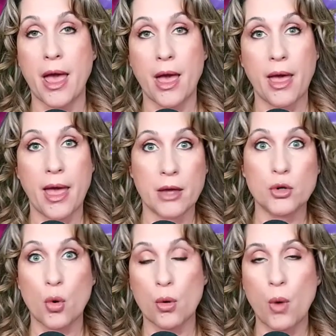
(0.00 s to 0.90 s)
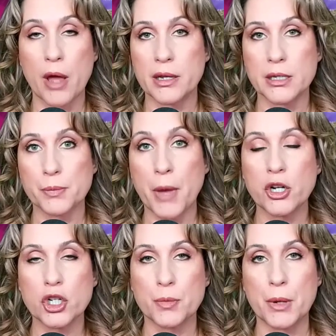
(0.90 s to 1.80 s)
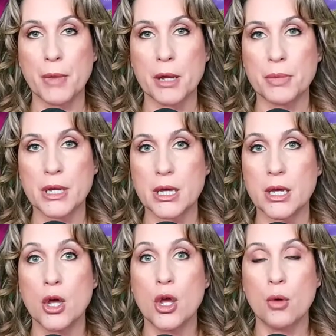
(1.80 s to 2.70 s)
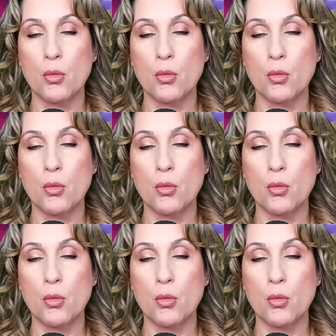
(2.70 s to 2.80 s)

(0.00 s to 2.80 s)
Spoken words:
and or what his punishment might be